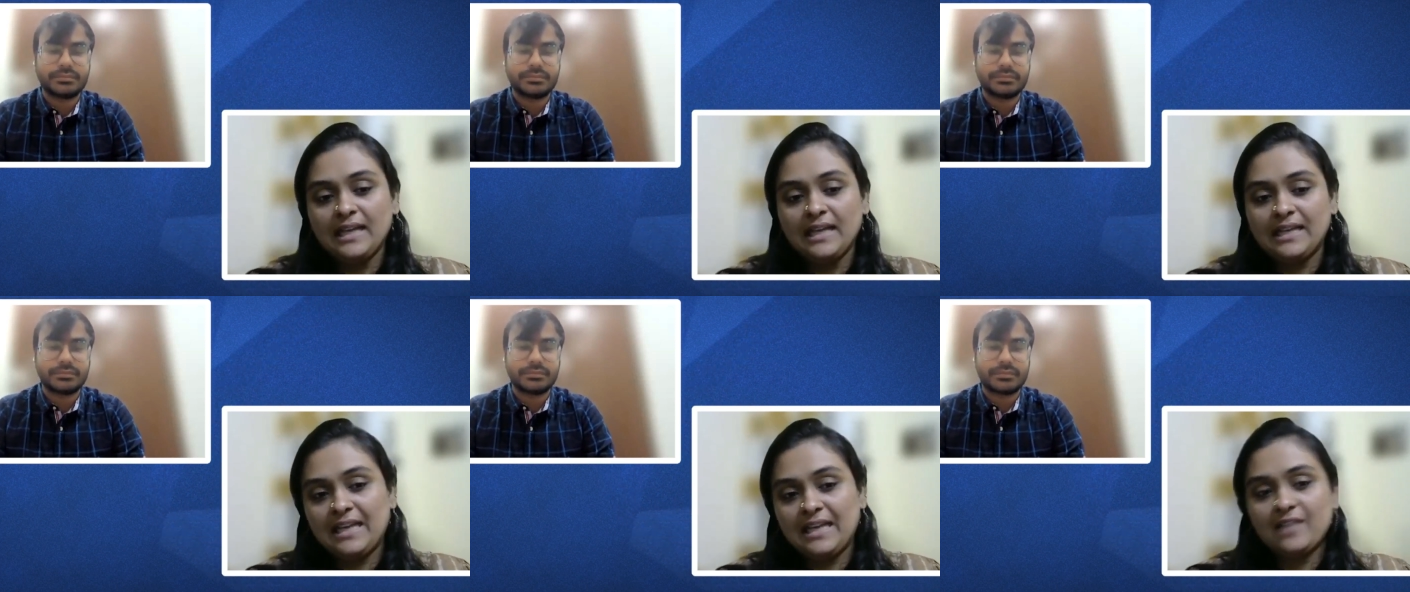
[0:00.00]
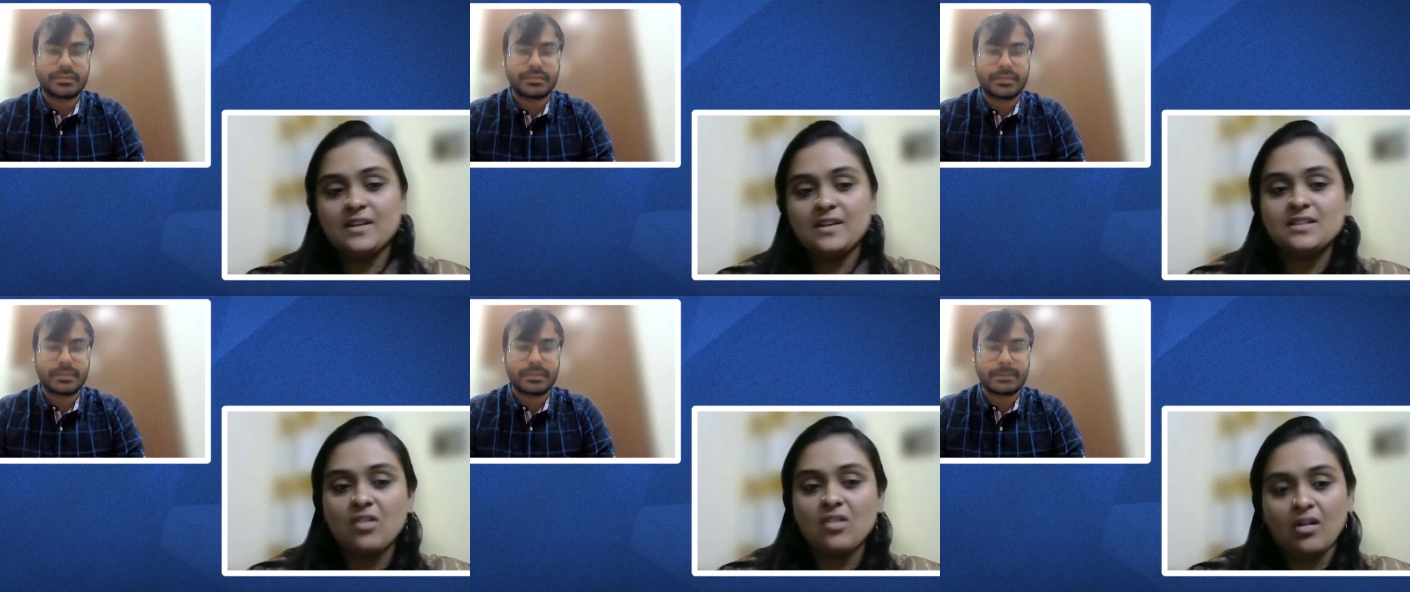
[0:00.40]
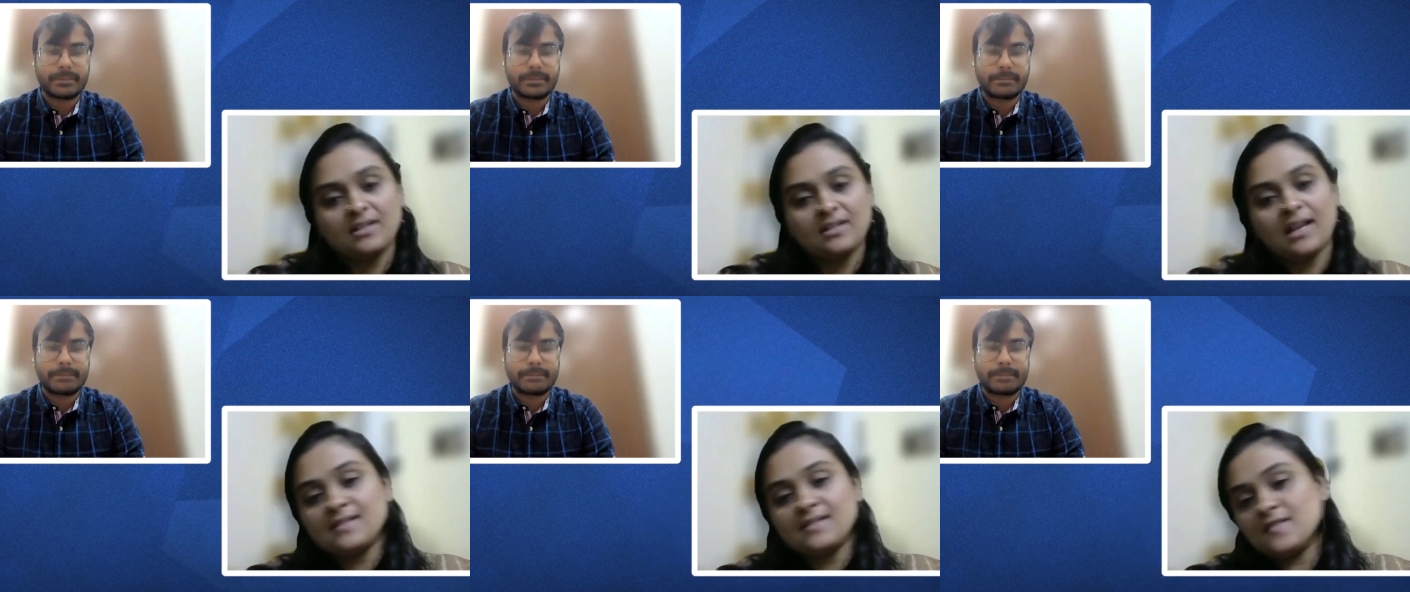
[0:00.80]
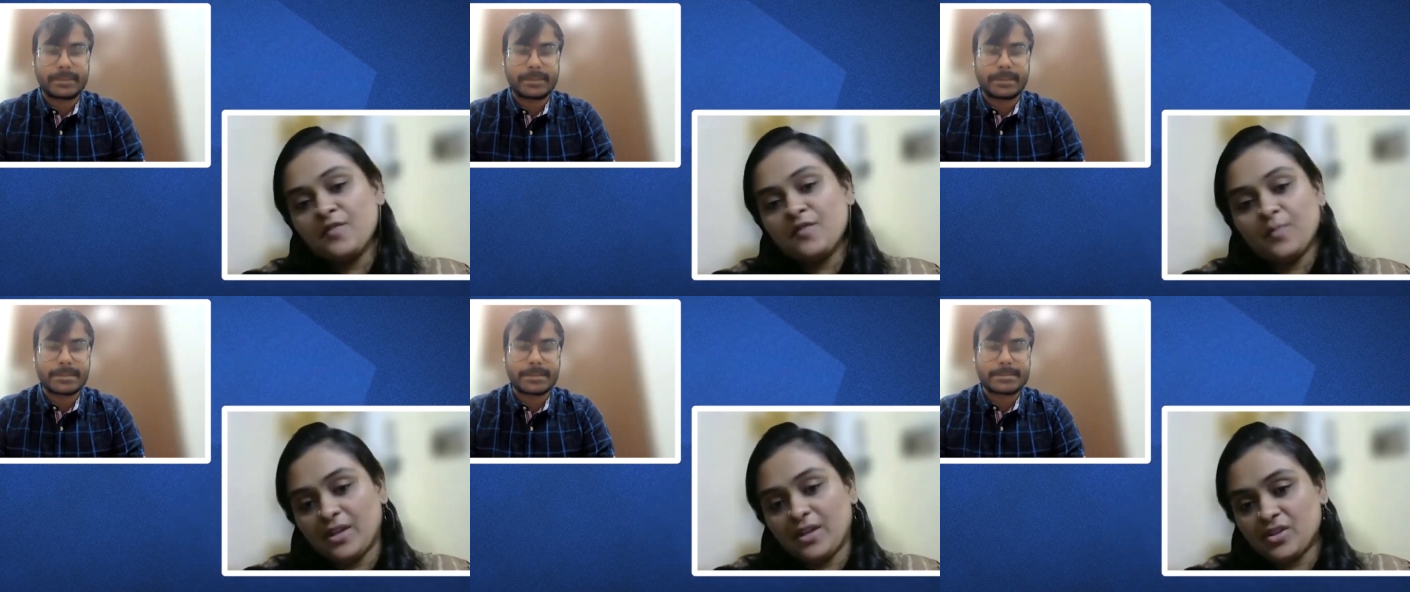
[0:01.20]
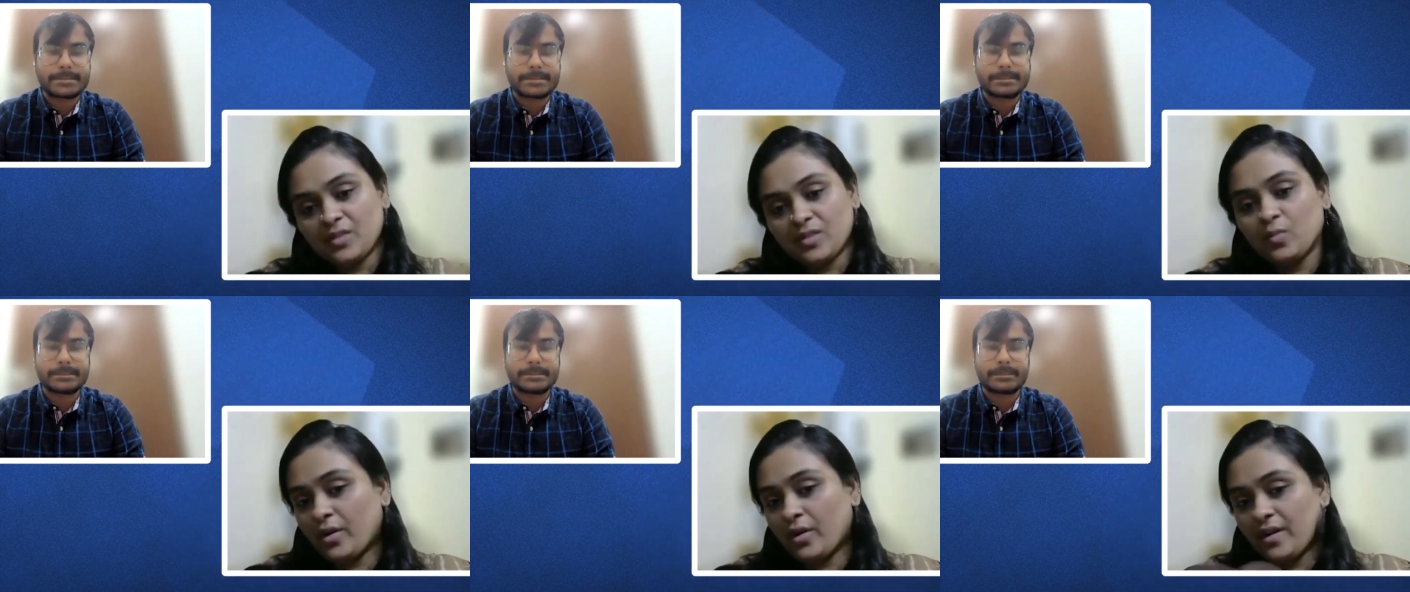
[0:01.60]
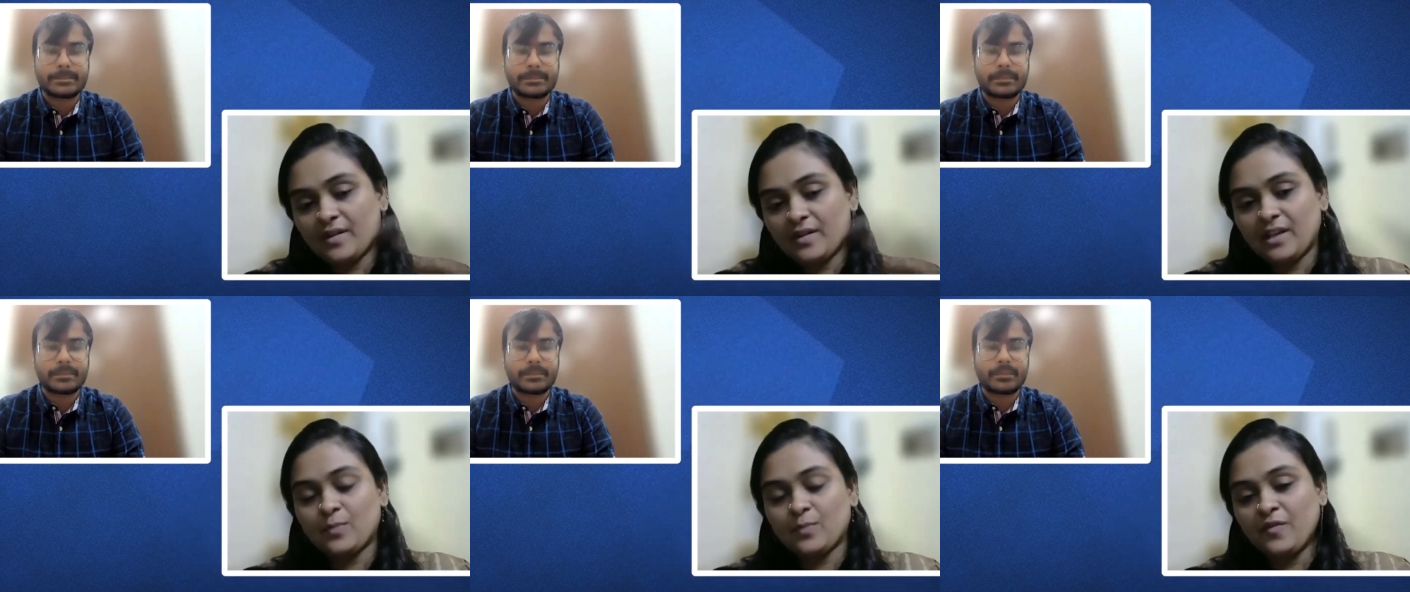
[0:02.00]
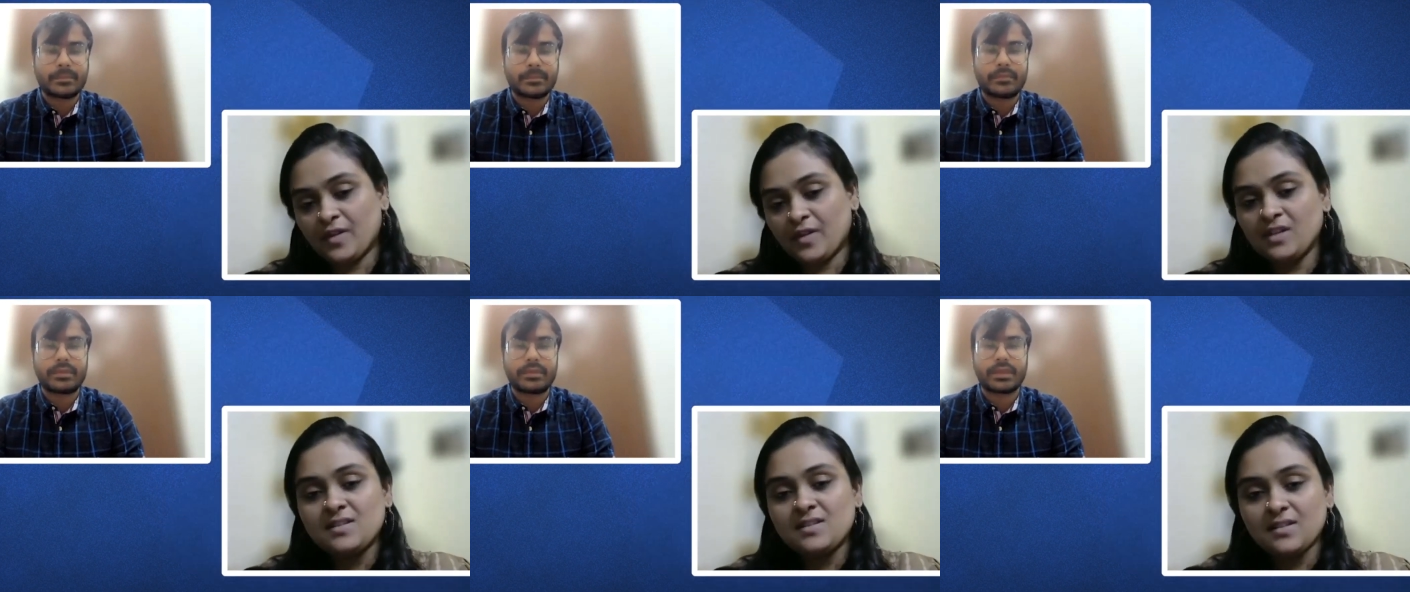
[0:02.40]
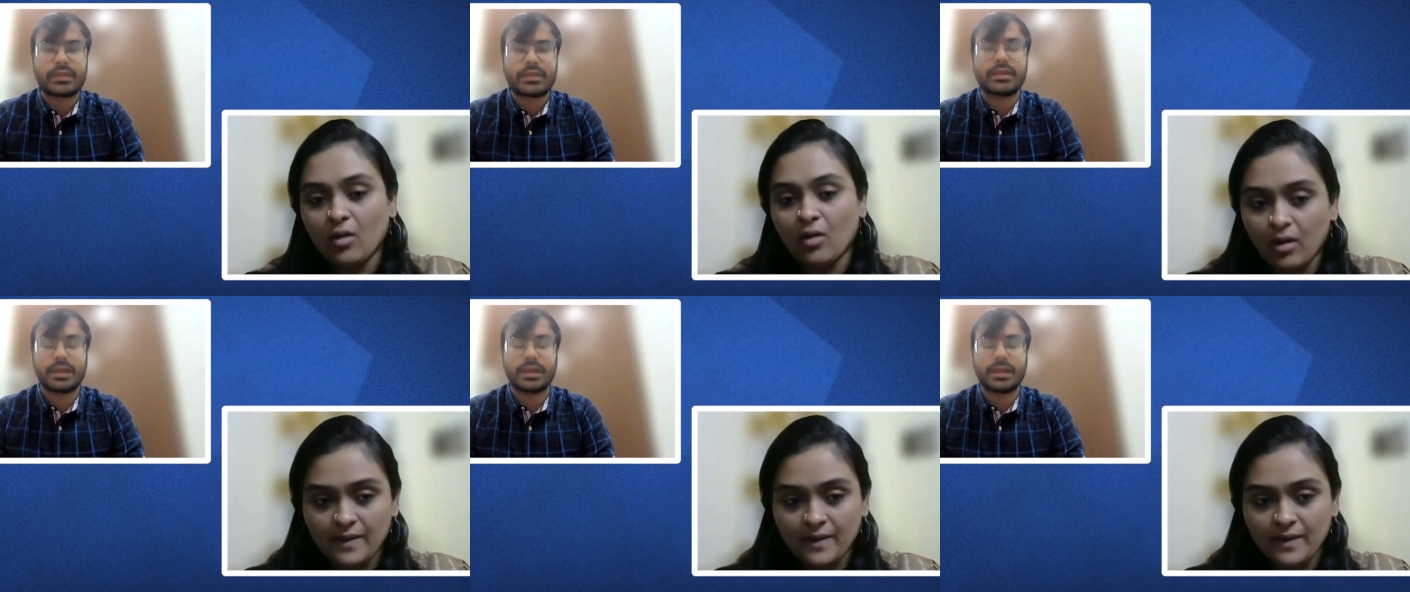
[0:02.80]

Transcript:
Speaker 1: leave his contact information whatever he prefers